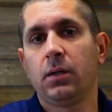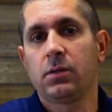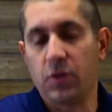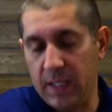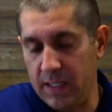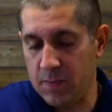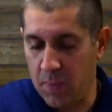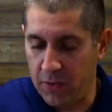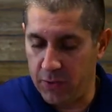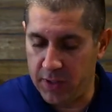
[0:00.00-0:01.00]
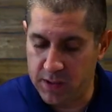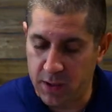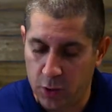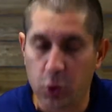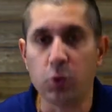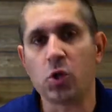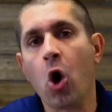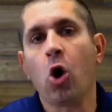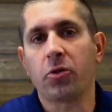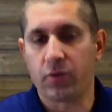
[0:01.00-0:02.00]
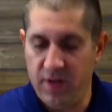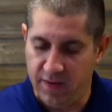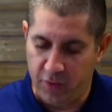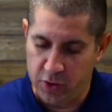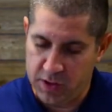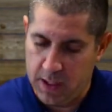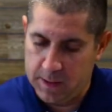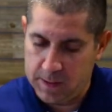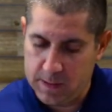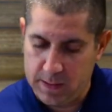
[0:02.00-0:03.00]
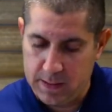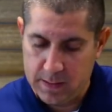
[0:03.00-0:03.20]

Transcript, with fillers: so that his mother doesn't lose all three of her sons.